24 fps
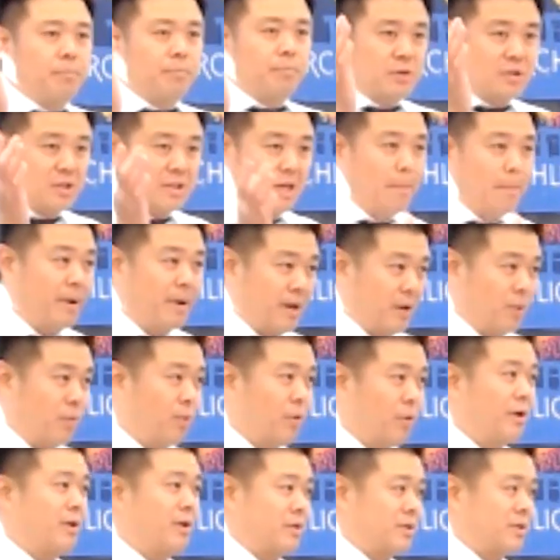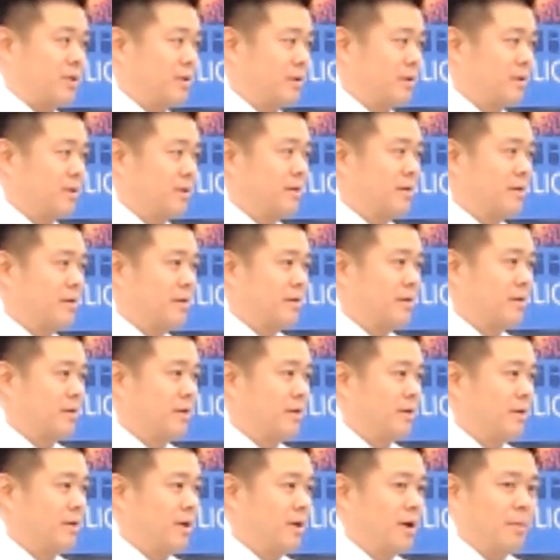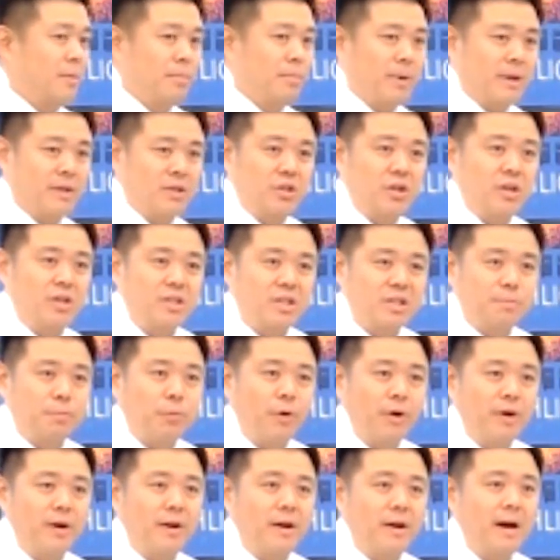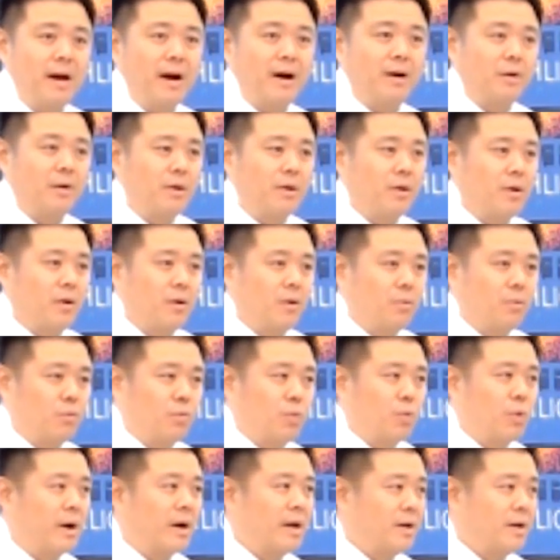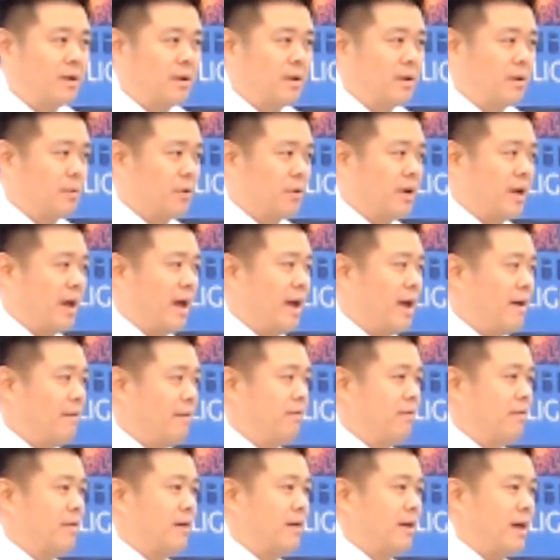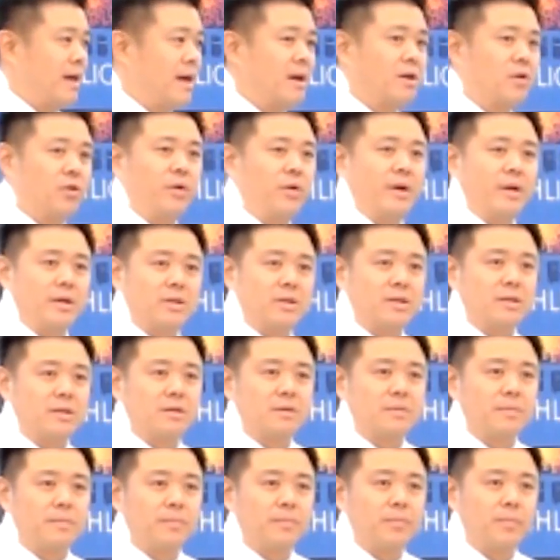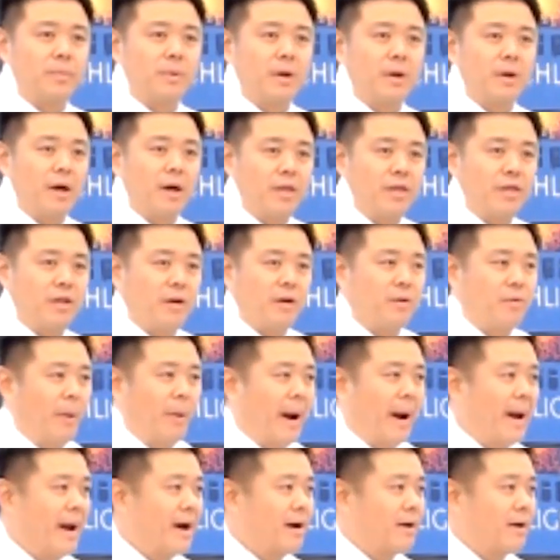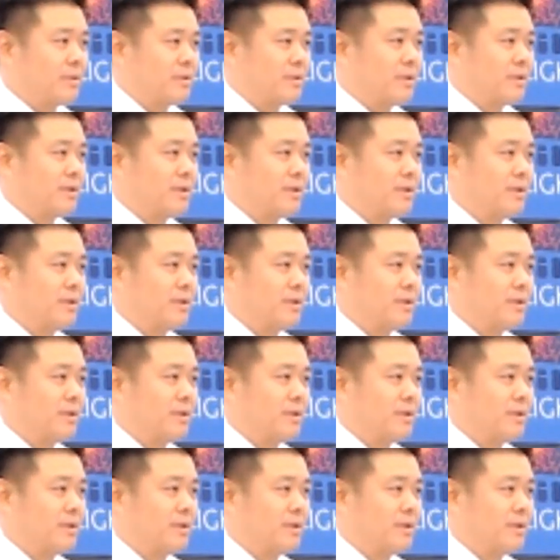Somebody worked. But Jesus pointed out, what gave the increase? The ground.